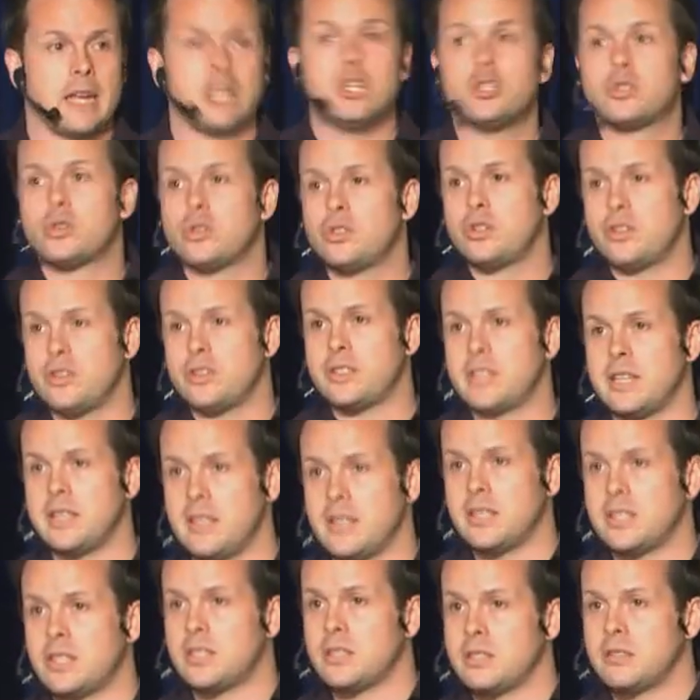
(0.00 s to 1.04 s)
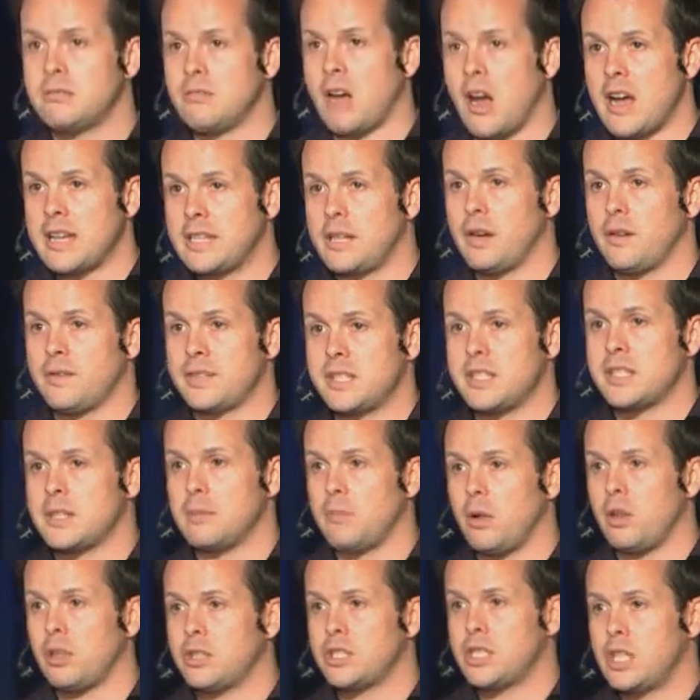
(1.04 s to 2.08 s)
introducing this idea of
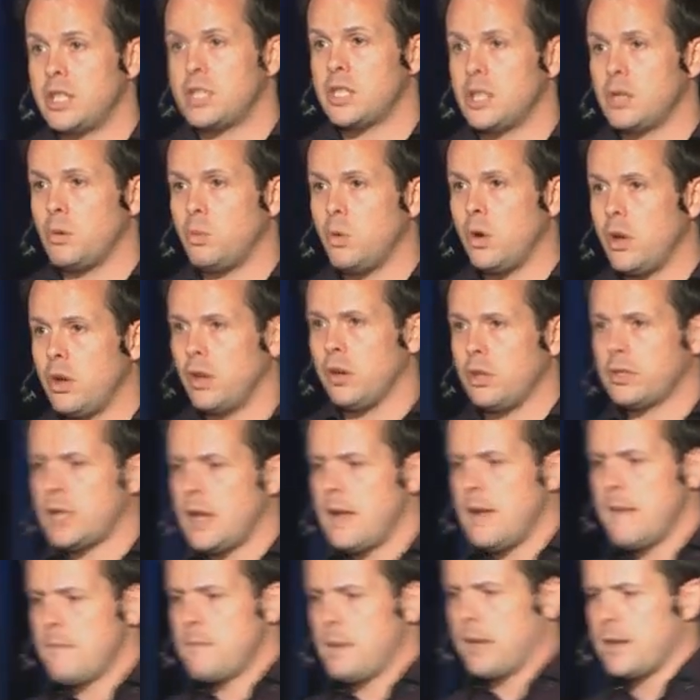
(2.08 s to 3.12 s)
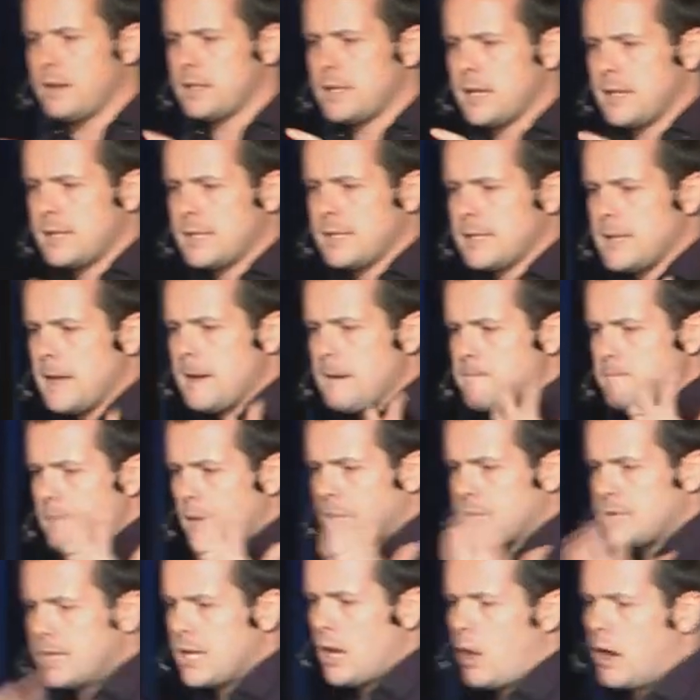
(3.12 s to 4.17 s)
systemology to the world because it's
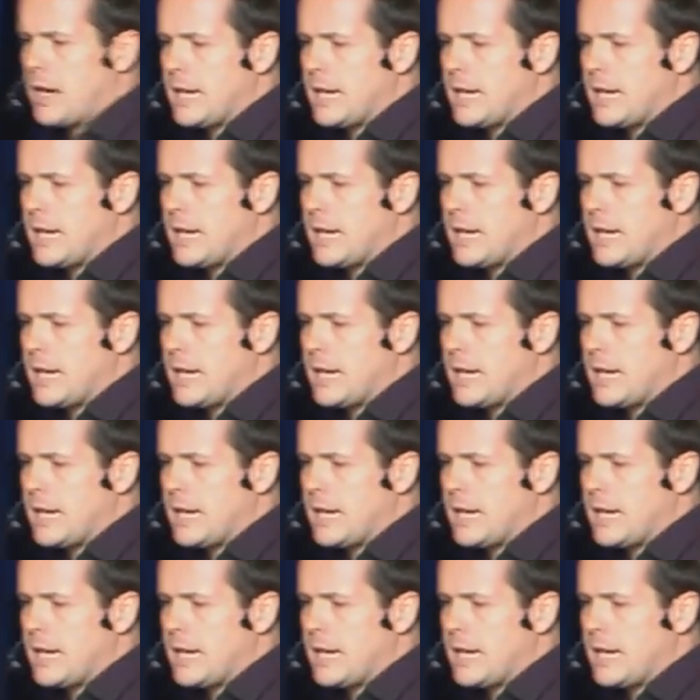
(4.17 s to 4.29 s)
it's the